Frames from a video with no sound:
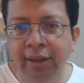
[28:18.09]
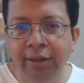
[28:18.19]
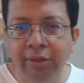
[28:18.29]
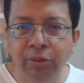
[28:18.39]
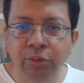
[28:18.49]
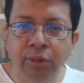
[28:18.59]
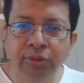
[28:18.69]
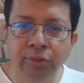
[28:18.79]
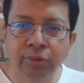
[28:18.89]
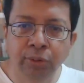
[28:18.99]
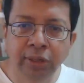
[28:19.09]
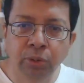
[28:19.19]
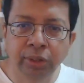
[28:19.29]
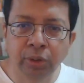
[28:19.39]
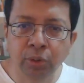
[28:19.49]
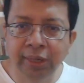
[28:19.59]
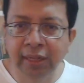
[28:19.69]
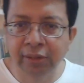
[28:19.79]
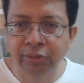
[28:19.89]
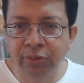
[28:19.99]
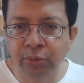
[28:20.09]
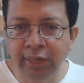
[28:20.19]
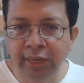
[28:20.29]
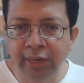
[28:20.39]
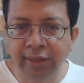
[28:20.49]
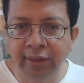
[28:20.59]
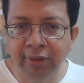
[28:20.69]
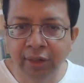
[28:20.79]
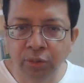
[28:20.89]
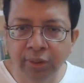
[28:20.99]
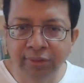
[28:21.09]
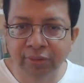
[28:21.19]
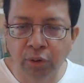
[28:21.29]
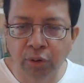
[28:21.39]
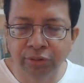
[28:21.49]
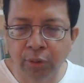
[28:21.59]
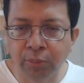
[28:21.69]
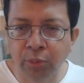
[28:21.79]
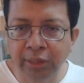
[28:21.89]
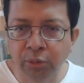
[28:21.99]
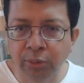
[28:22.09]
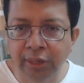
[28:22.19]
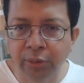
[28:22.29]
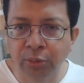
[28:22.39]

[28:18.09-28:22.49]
And so US was doing QE, nobody else was doing anything. When the US stopped doing QE2,